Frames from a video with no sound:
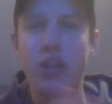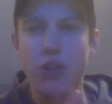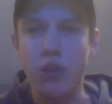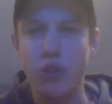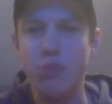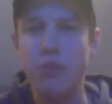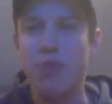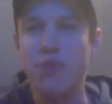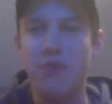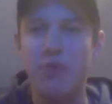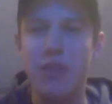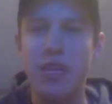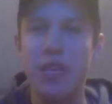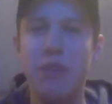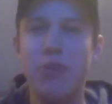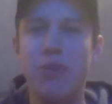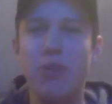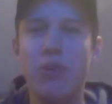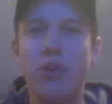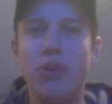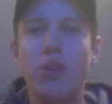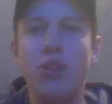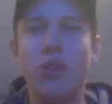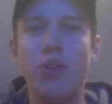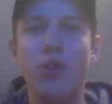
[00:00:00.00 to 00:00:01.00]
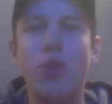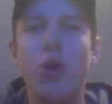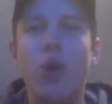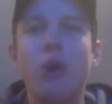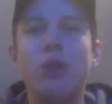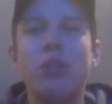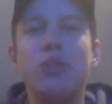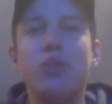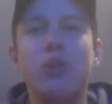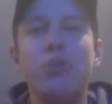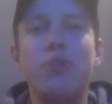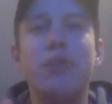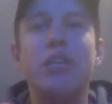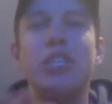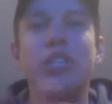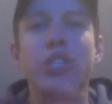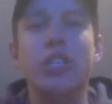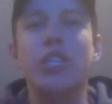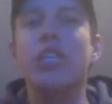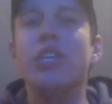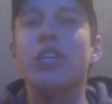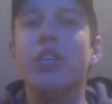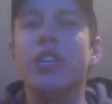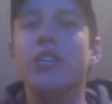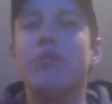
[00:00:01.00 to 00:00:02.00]
a group of people, you always want to make
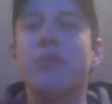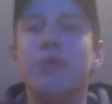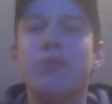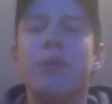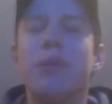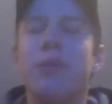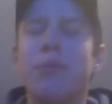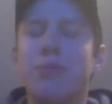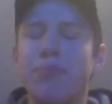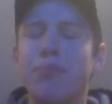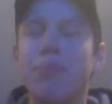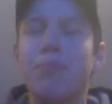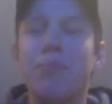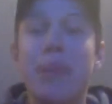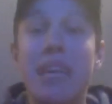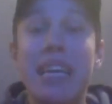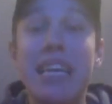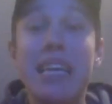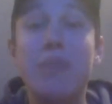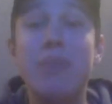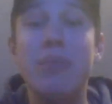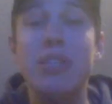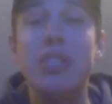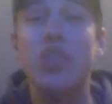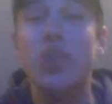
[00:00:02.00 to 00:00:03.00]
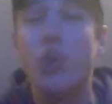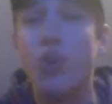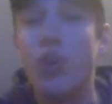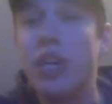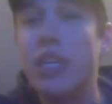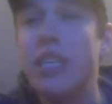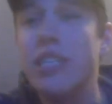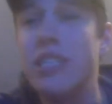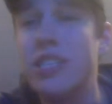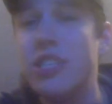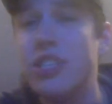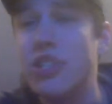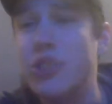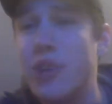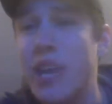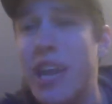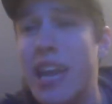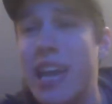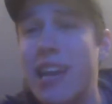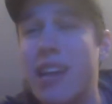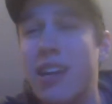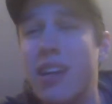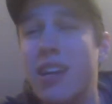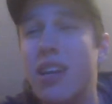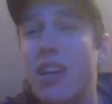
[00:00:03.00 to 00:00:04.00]
sure you're in as many majorities as you
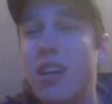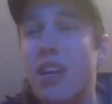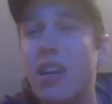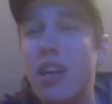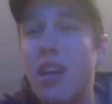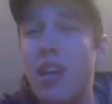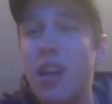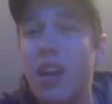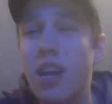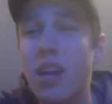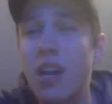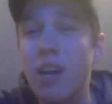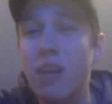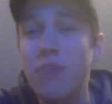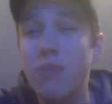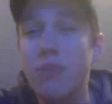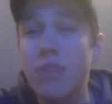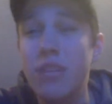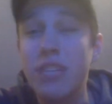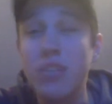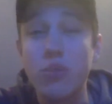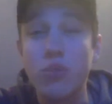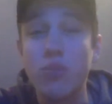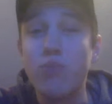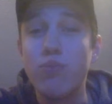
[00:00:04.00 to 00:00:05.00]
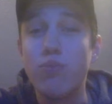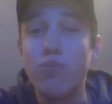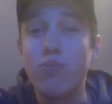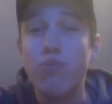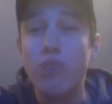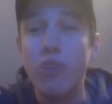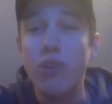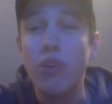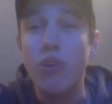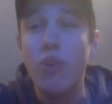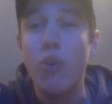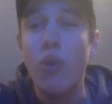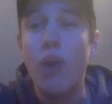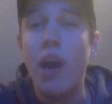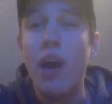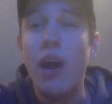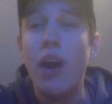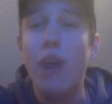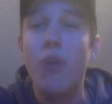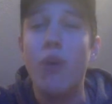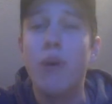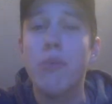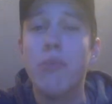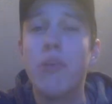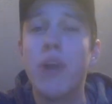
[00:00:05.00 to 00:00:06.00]
can. That's really why
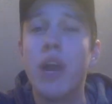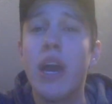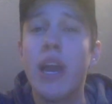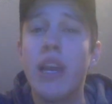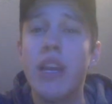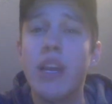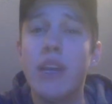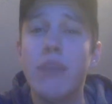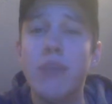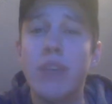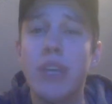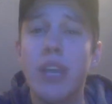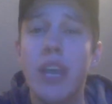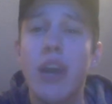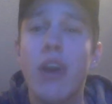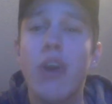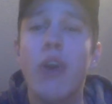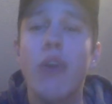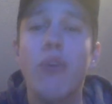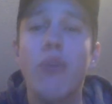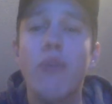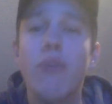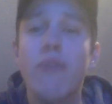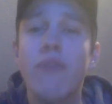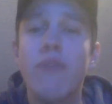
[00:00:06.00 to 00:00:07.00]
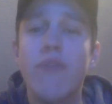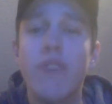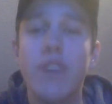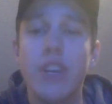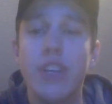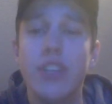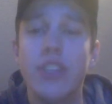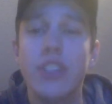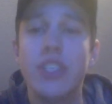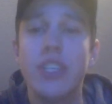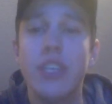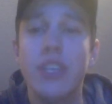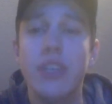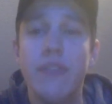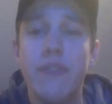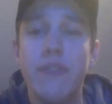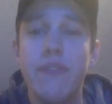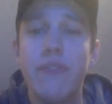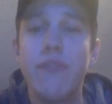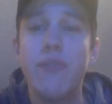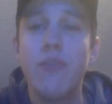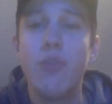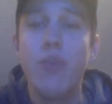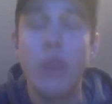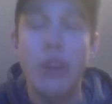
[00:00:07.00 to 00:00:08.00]
I want Brian M to go first if
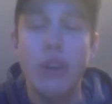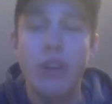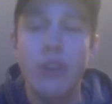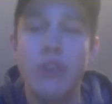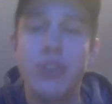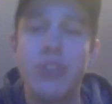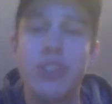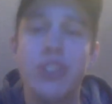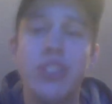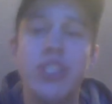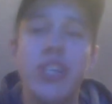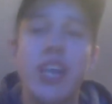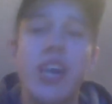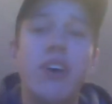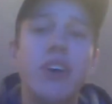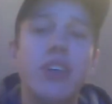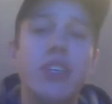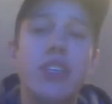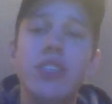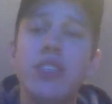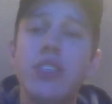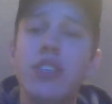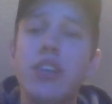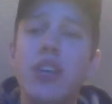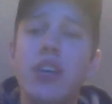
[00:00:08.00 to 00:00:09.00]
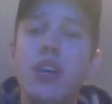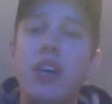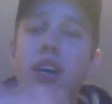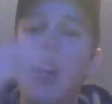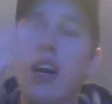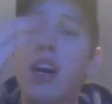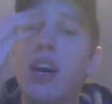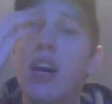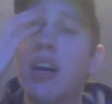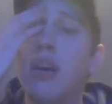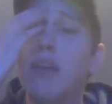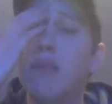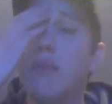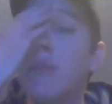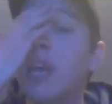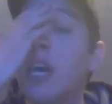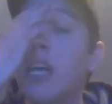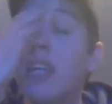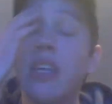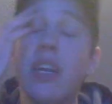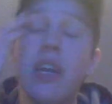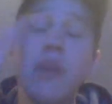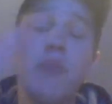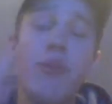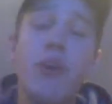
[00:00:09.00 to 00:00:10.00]
we lose this challenge.
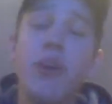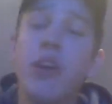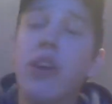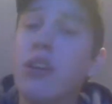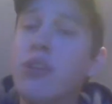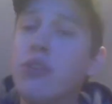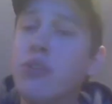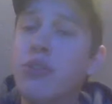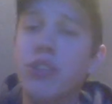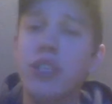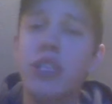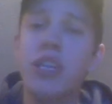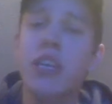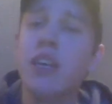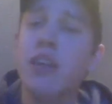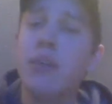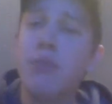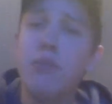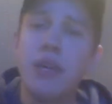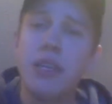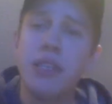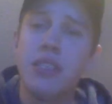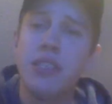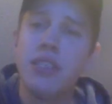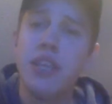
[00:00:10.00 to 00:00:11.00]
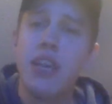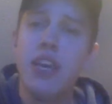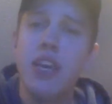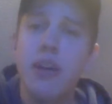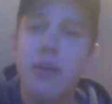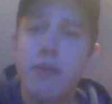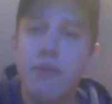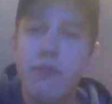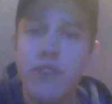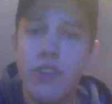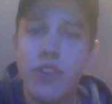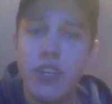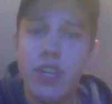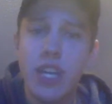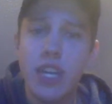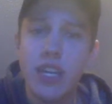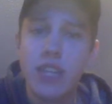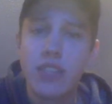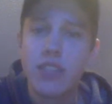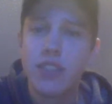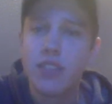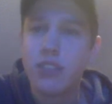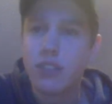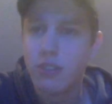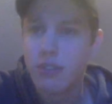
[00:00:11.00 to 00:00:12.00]
Not that I plan on losing it. I'm about to stay up for the
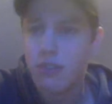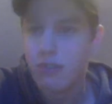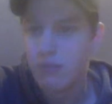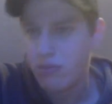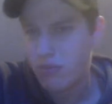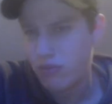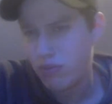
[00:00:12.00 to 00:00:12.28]
next...